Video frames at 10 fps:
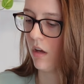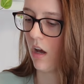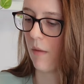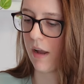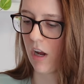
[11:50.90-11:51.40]

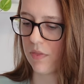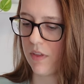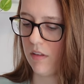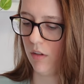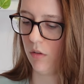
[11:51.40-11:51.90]
I got
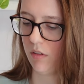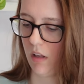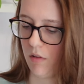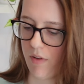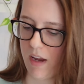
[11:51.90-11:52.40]
these little
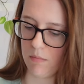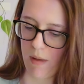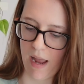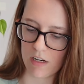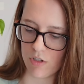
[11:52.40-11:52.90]
cellophane
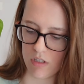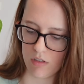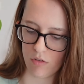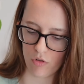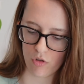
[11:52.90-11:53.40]

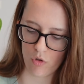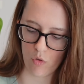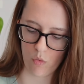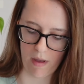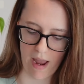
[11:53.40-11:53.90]
packages
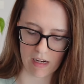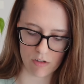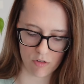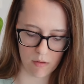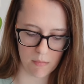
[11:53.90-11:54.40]
to
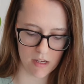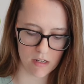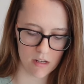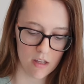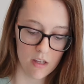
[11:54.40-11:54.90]
package them
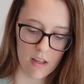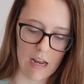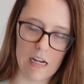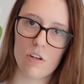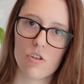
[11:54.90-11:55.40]
in,
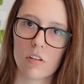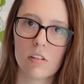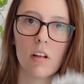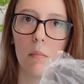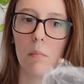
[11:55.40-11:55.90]
and it
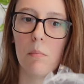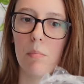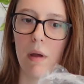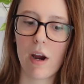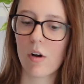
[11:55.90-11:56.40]
just
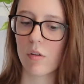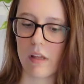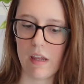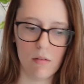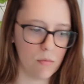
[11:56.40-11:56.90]

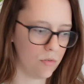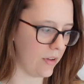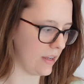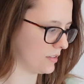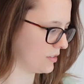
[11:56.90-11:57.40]
barely
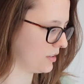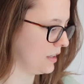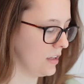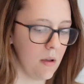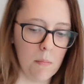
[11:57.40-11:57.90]
fits.
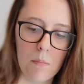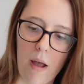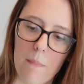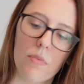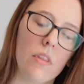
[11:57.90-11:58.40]

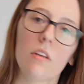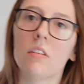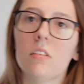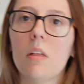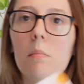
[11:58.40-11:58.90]
But this
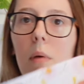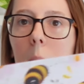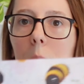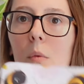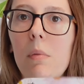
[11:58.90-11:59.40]
is the
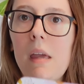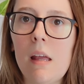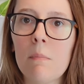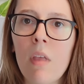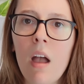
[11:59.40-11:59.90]

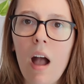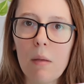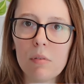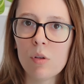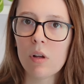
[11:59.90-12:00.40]
bumblebee.
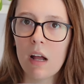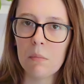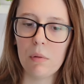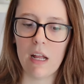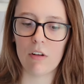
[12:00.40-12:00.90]
I'm still kind
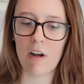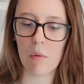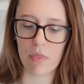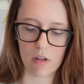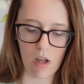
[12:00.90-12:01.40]
of playing around
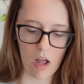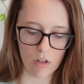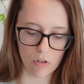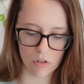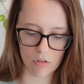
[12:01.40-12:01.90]
with the
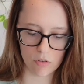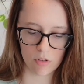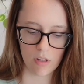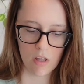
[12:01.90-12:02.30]
colors